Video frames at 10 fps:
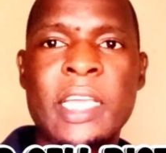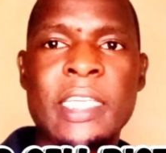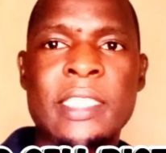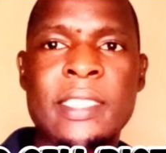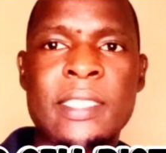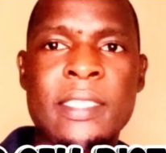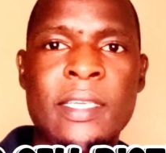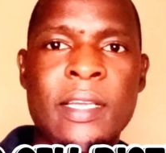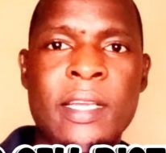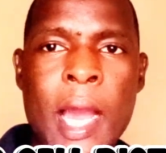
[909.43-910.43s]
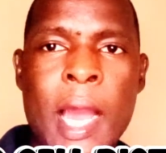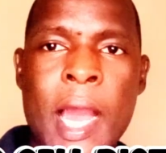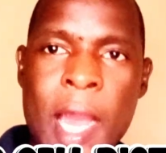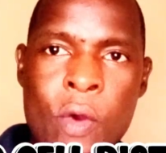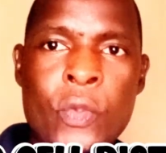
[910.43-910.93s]
is,
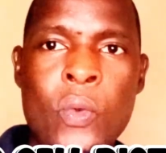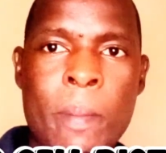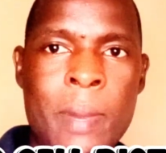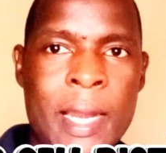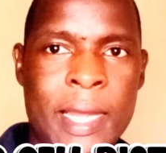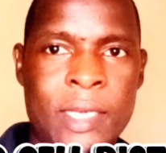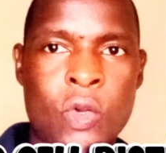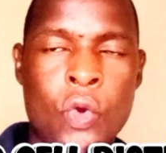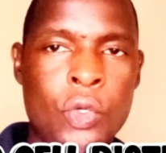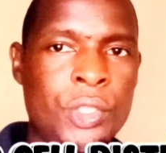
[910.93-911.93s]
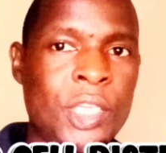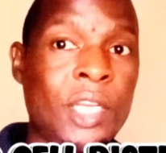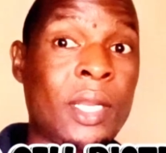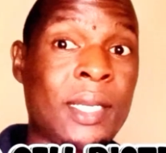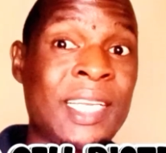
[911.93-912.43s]
how your blood
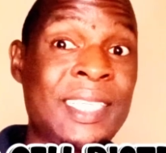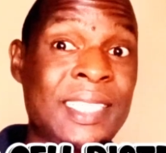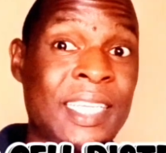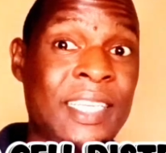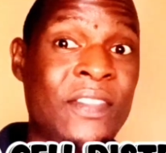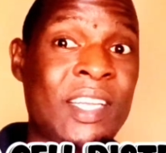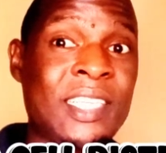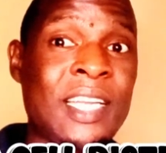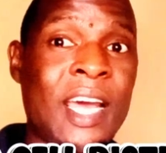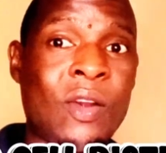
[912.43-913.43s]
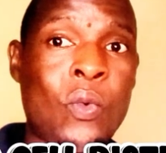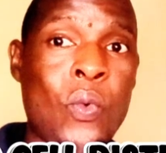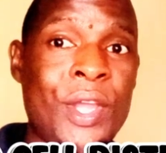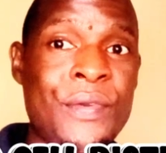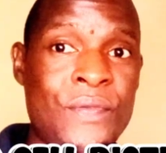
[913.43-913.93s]
contains red cells that are
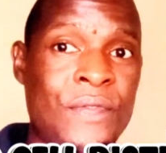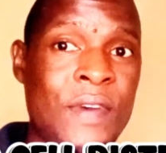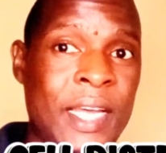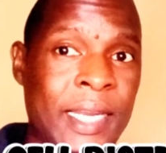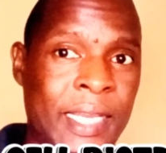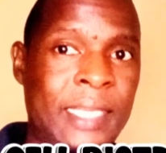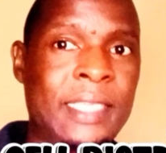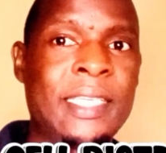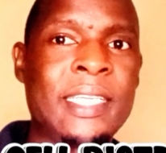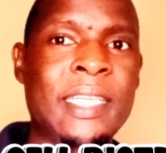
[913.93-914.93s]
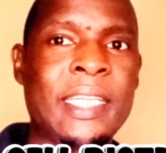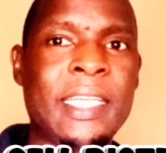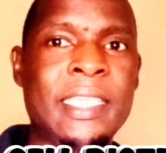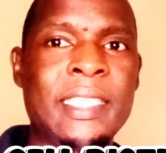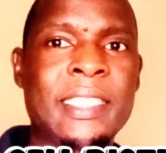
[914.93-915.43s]
quite varied
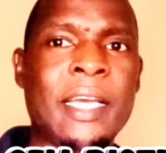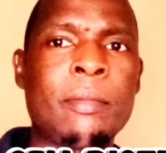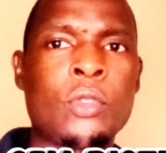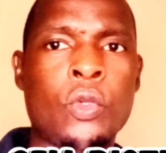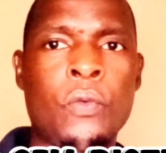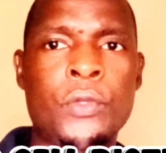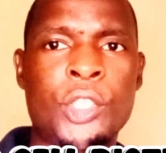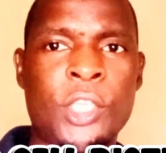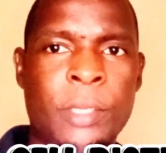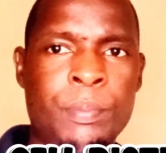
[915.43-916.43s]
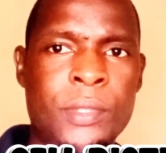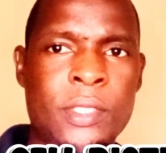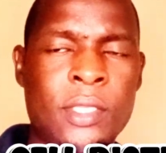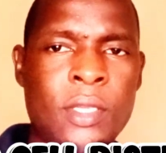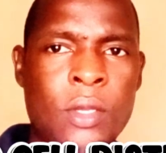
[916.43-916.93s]
in terms of
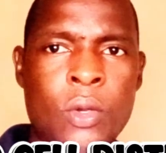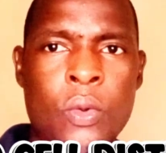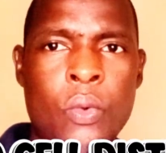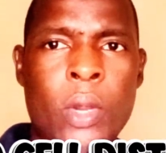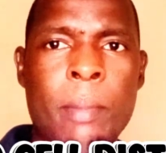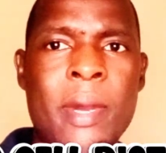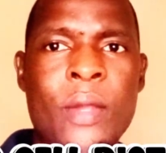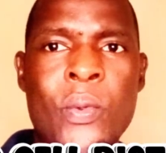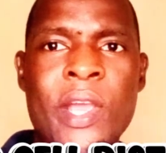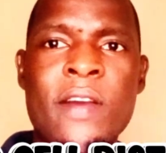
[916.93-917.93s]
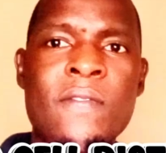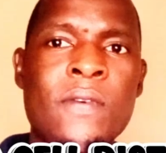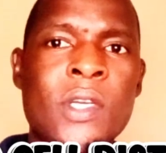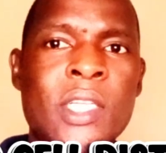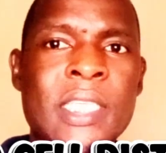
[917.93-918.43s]
shapes, whereby we have
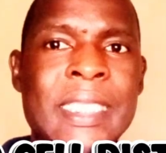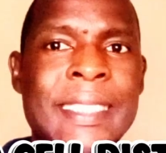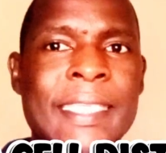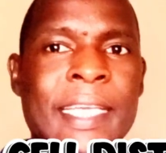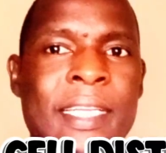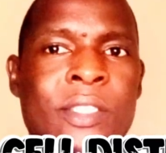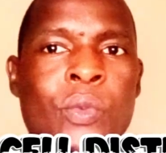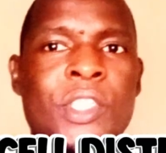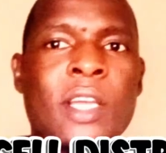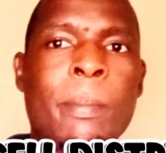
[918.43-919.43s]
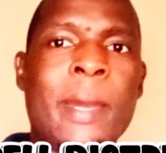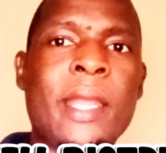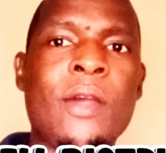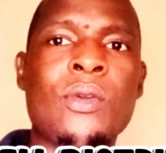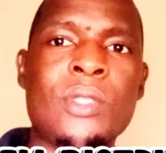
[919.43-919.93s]
cells which are
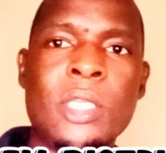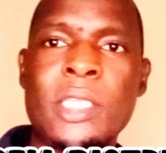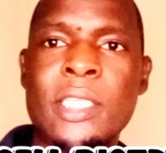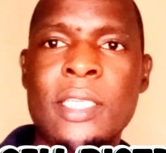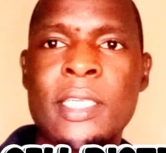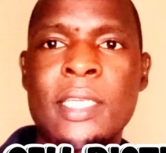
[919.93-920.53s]
microcytic,